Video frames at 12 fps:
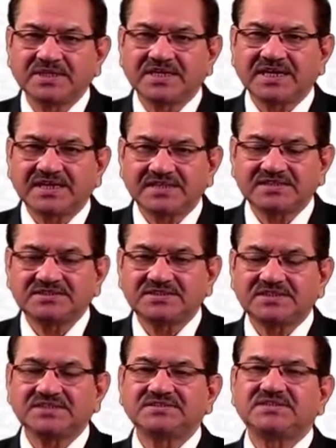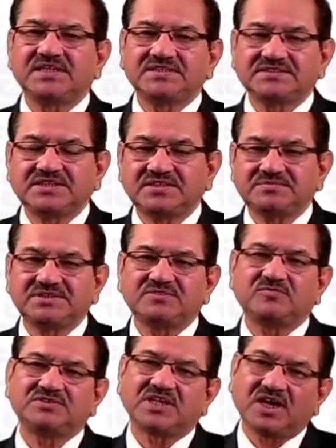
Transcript: the characteristics, the description was